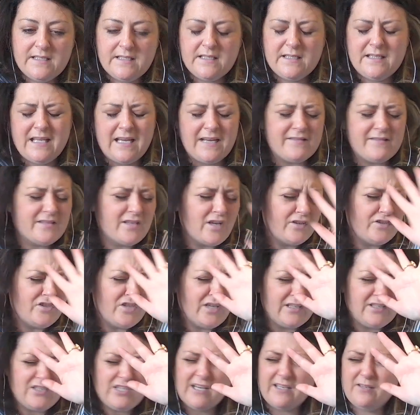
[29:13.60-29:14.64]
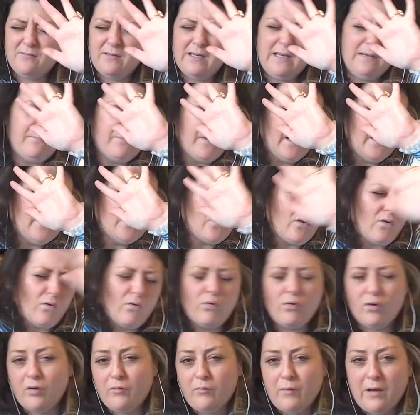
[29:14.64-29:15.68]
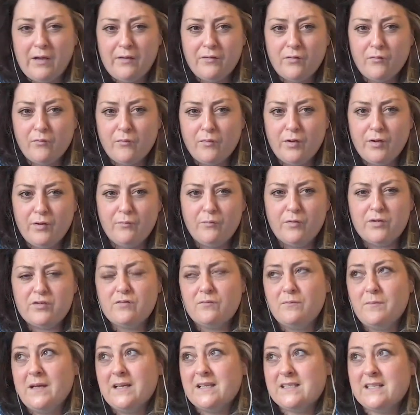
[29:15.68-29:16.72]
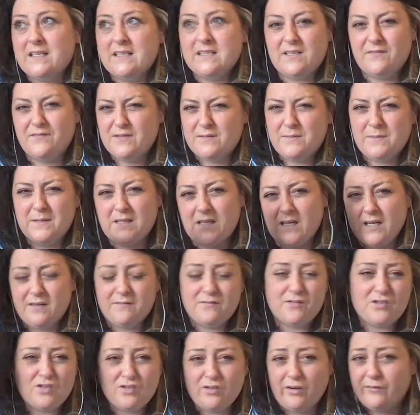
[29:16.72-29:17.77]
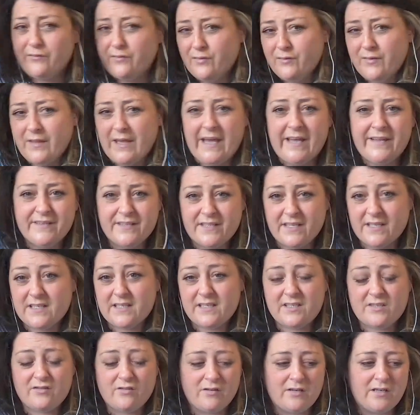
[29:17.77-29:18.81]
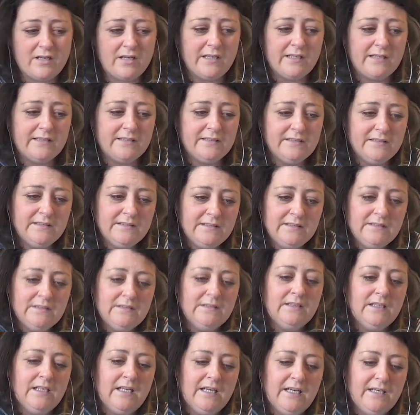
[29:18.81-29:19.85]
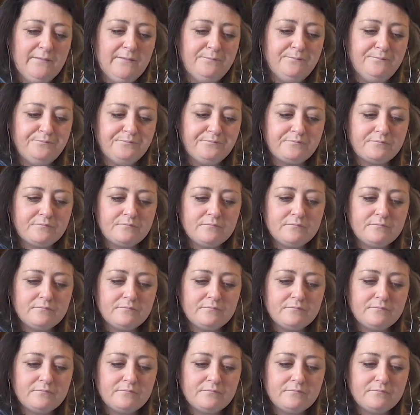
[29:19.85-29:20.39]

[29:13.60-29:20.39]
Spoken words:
There's genuinely blood all around the room, which would make sense if he's been kind of shot through the hand and is struggling. They